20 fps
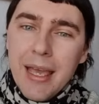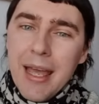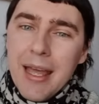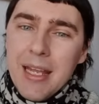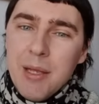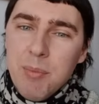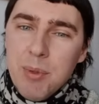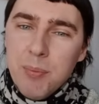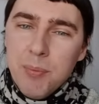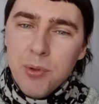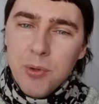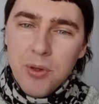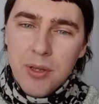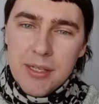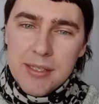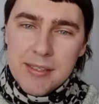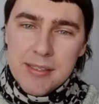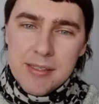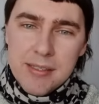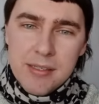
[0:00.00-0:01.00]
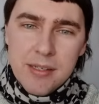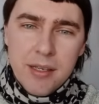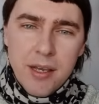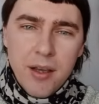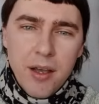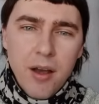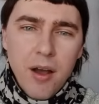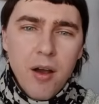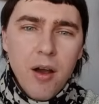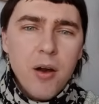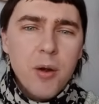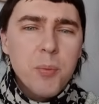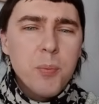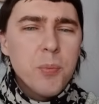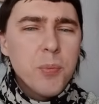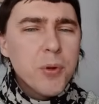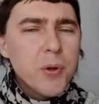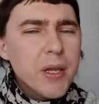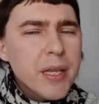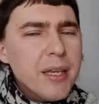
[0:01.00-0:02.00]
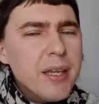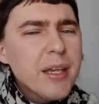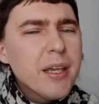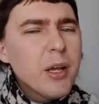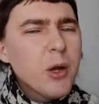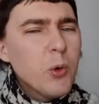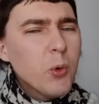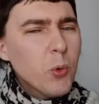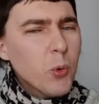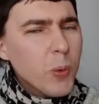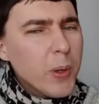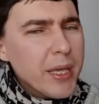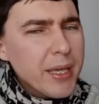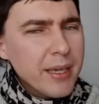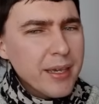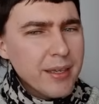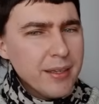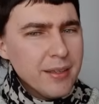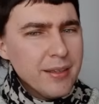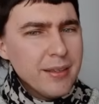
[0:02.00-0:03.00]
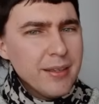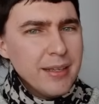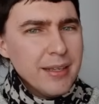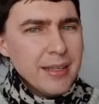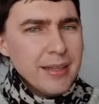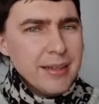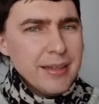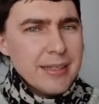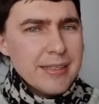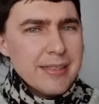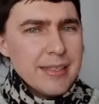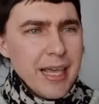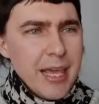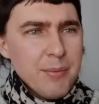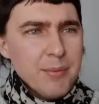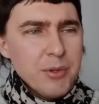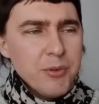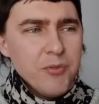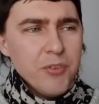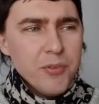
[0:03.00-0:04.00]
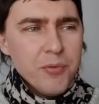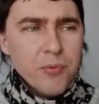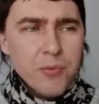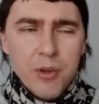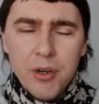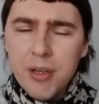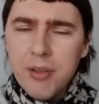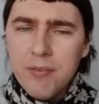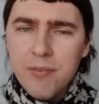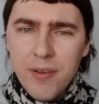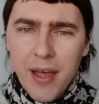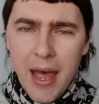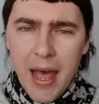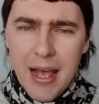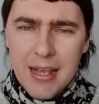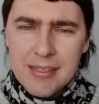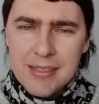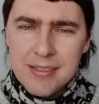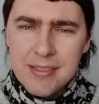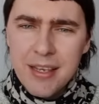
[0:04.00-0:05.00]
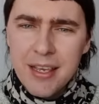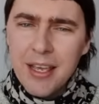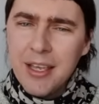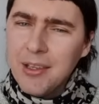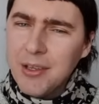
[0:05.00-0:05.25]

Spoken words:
the enemy bullets are pretty quick in this game. They're very fast.